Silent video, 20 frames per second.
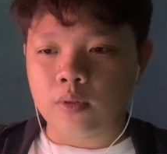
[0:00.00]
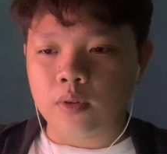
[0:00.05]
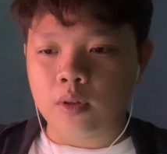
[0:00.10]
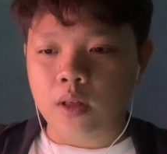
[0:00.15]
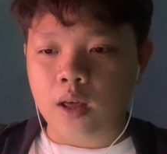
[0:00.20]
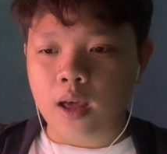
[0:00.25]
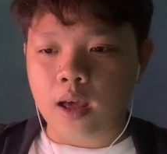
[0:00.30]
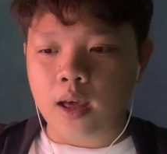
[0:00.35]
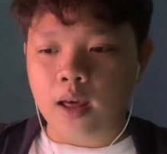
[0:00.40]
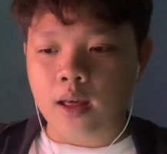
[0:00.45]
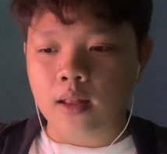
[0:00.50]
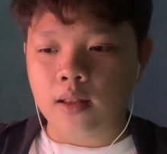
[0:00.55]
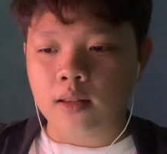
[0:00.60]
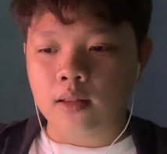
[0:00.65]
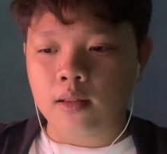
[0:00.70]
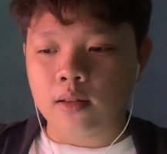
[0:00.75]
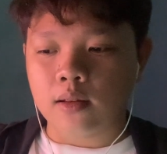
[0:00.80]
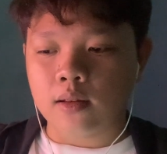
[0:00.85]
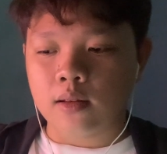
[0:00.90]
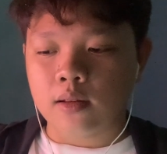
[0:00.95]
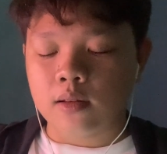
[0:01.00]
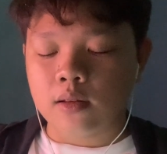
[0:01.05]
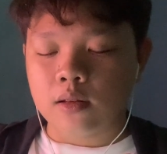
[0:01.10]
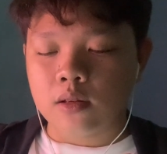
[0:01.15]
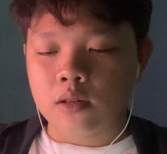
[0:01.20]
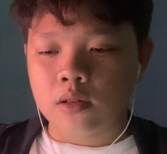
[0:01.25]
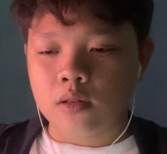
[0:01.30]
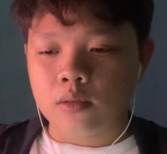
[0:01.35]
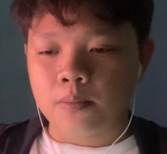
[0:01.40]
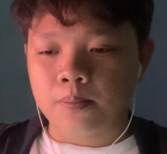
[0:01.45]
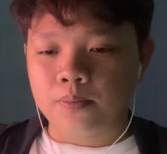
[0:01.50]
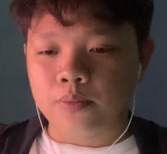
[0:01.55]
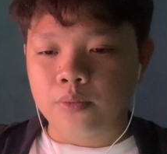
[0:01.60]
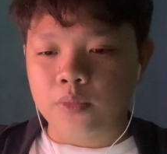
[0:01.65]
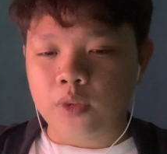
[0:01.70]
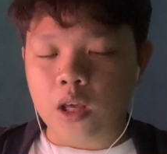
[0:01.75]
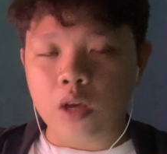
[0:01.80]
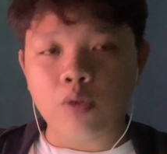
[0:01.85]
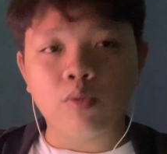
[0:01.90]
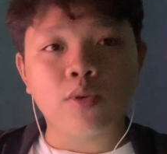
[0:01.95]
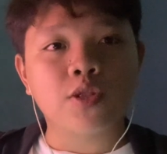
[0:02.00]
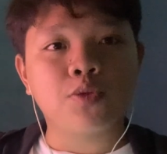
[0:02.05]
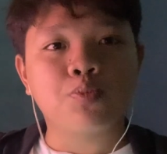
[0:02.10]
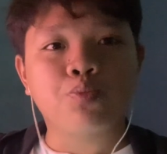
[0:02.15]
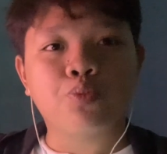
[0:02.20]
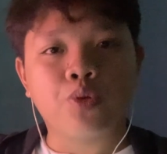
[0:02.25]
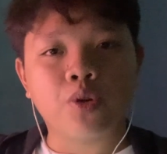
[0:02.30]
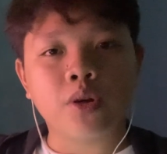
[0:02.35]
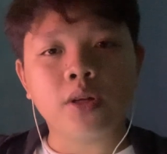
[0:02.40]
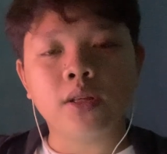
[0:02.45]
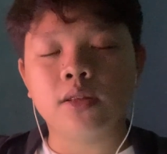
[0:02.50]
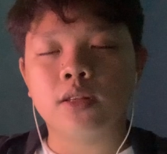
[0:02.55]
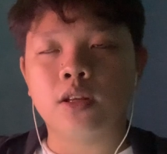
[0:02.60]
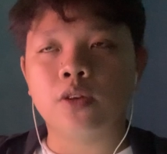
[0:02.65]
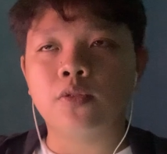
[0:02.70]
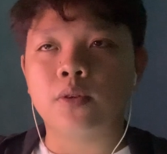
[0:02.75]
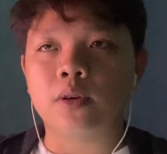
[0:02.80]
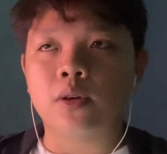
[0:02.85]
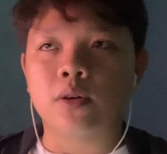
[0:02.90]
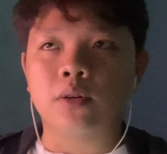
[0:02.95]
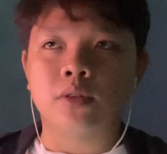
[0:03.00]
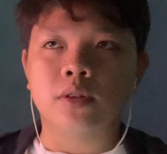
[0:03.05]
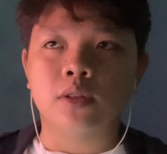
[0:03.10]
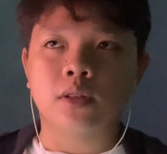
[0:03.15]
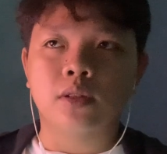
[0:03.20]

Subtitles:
and it was pretty difficult